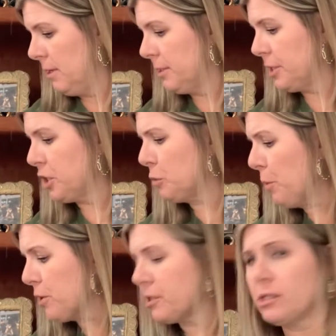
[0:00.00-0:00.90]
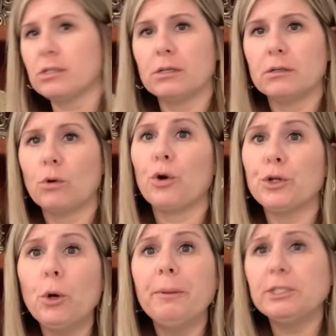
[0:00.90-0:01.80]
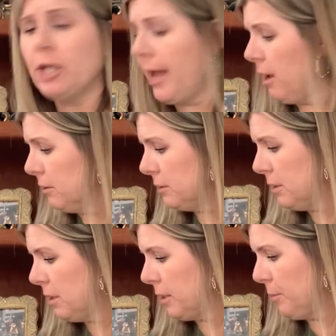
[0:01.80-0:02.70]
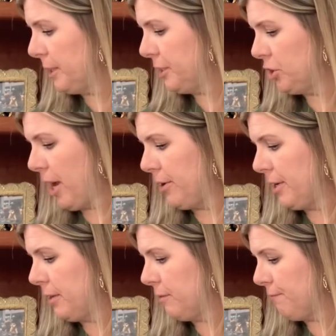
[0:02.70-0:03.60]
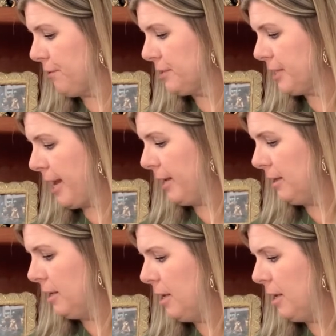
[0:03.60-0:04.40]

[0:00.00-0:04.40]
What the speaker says: Disperse, or you'll be jailed, the police shouted the first day.